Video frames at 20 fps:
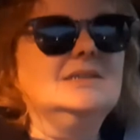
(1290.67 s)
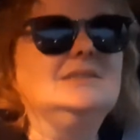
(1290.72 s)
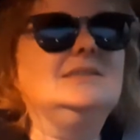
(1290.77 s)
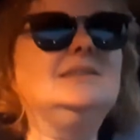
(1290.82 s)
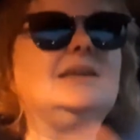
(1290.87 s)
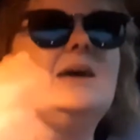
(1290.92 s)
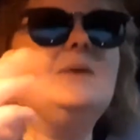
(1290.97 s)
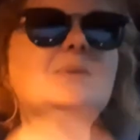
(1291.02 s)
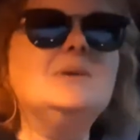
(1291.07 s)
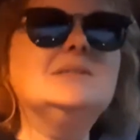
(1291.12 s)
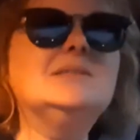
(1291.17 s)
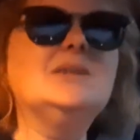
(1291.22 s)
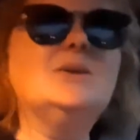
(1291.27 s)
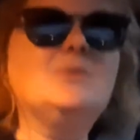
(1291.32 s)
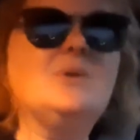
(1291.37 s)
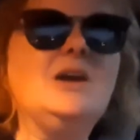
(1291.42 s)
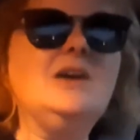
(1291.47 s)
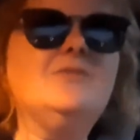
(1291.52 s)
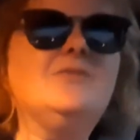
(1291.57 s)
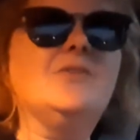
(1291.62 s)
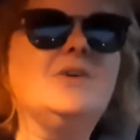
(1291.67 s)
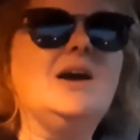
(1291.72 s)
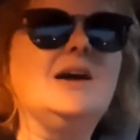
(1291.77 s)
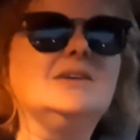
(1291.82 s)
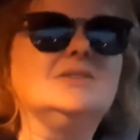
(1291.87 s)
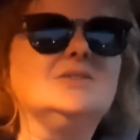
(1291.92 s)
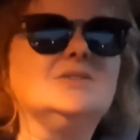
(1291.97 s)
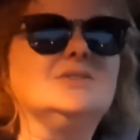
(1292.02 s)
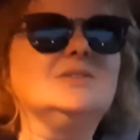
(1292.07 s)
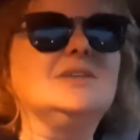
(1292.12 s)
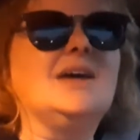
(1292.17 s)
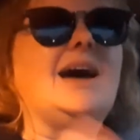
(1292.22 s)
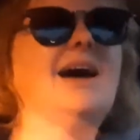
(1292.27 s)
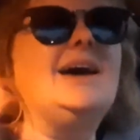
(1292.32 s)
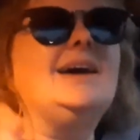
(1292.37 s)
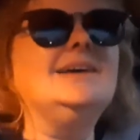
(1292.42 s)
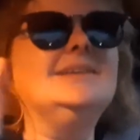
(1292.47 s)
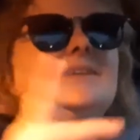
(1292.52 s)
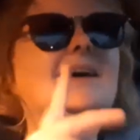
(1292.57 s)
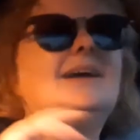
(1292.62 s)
Today wasn't great for exercise.